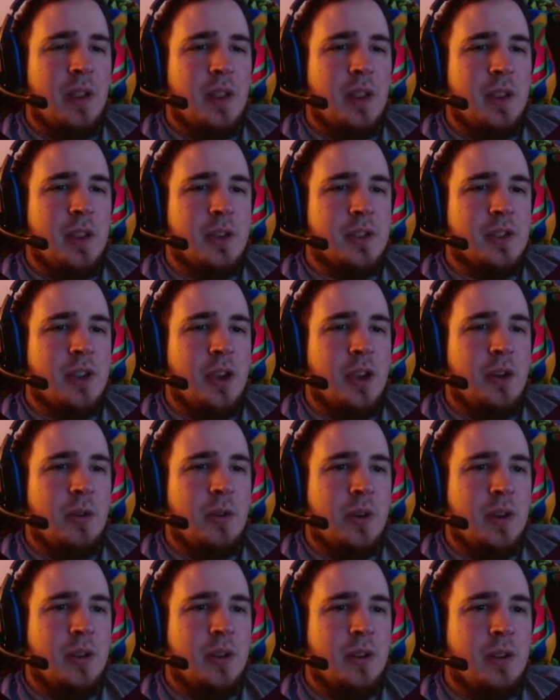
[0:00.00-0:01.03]
So
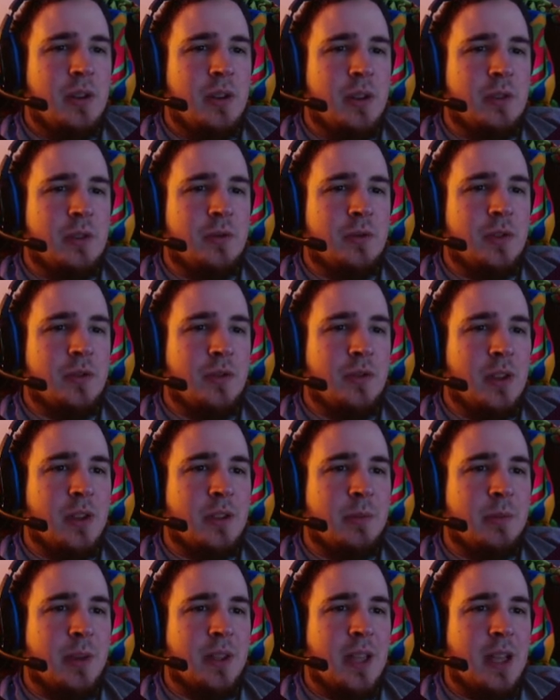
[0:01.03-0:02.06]
first of all, let's
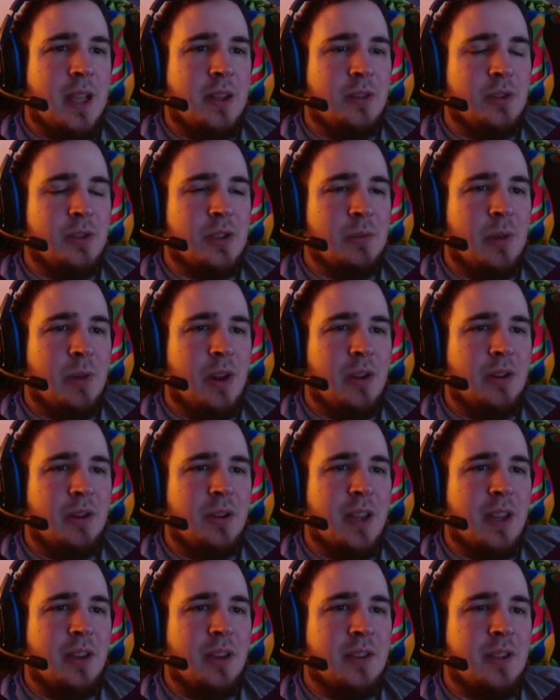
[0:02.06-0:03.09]
make that a little smaller. That
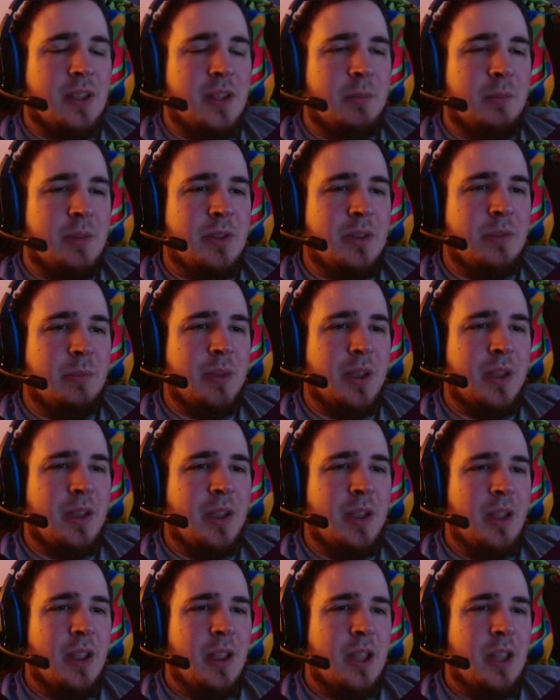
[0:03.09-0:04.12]
doesn't need to be so big.
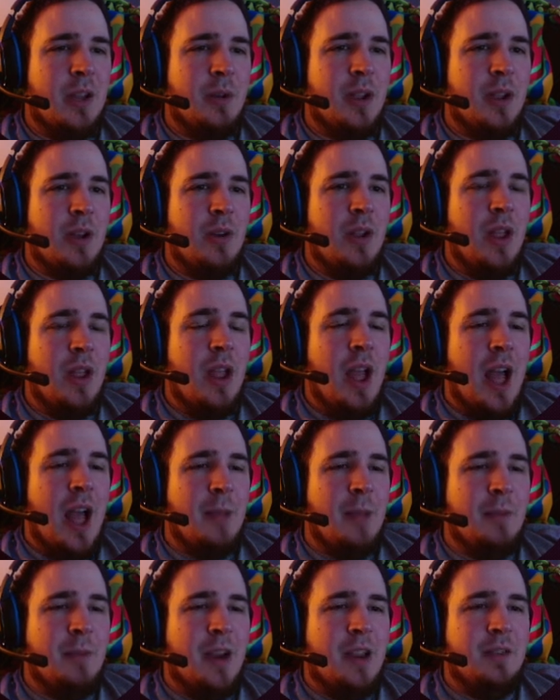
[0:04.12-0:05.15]
There we go. I'm
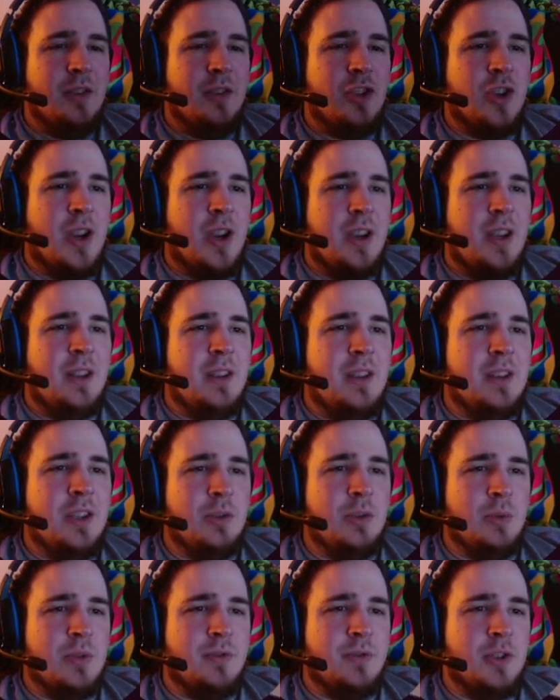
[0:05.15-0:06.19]
not even sure I need this. This
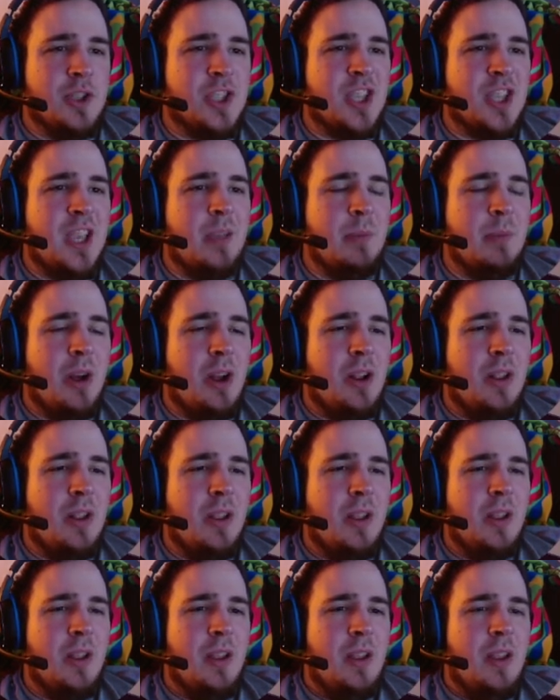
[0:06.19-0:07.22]
was for skee ball.
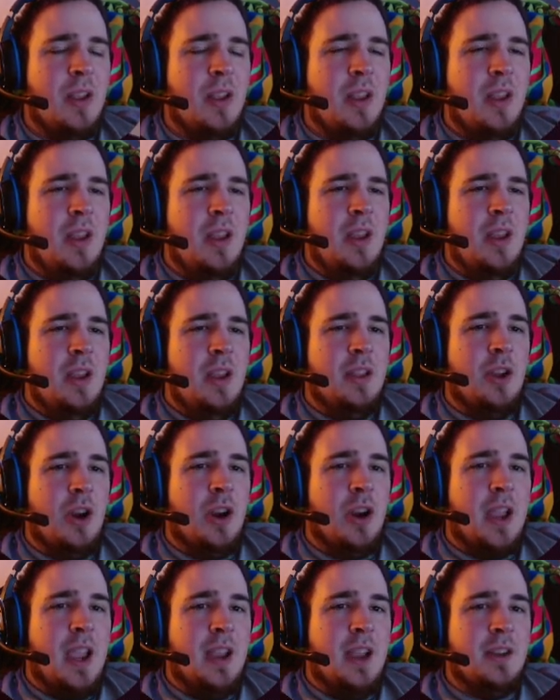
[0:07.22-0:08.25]
The
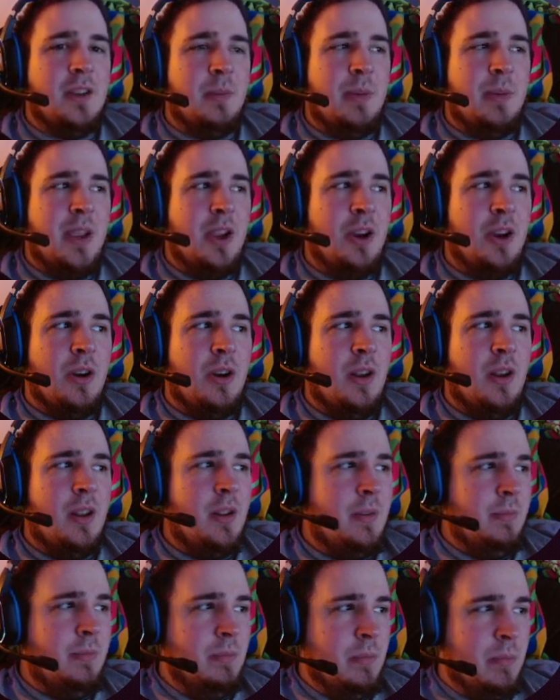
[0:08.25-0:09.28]
arcade's up here,
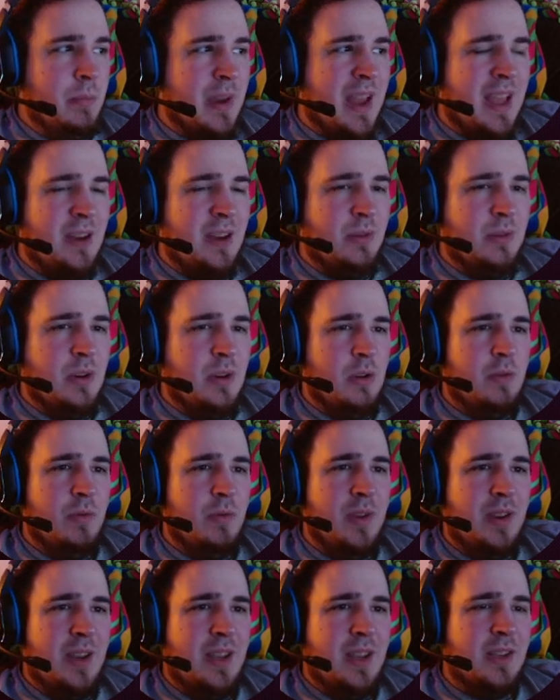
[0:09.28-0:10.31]
but I don't know if we
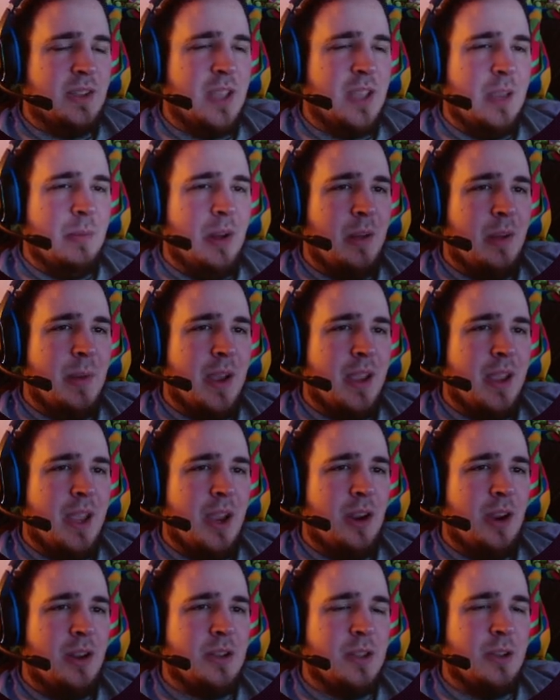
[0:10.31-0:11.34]
need skee ball back here.
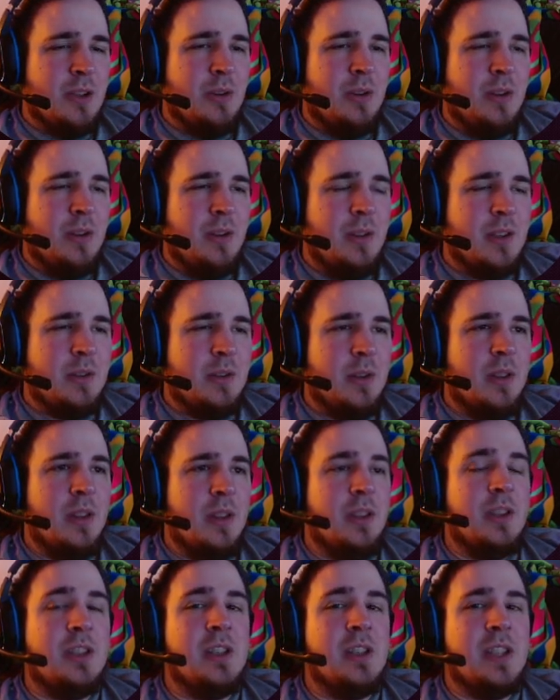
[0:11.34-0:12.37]
It's a little.
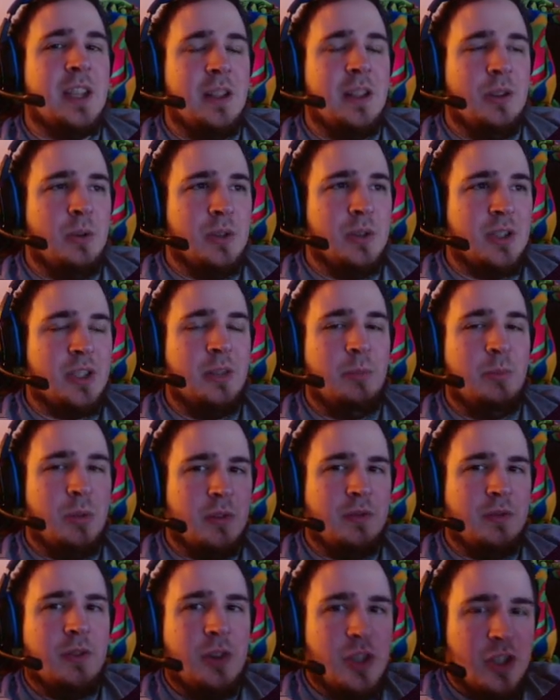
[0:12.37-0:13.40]
This is like a little simpler
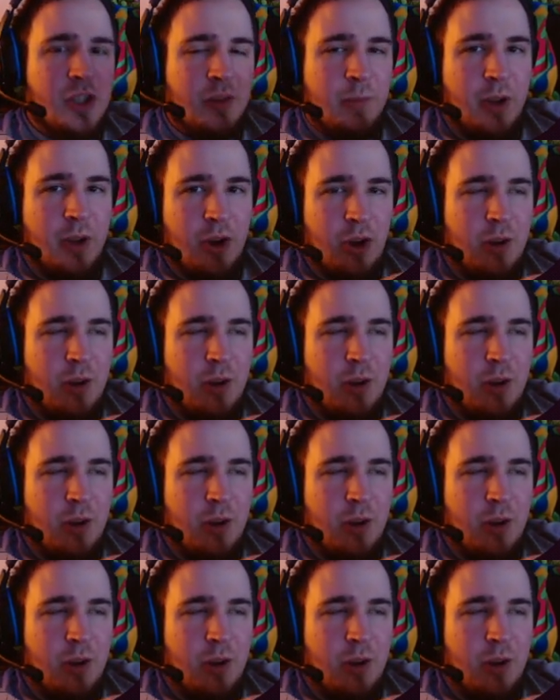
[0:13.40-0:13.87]
version of my current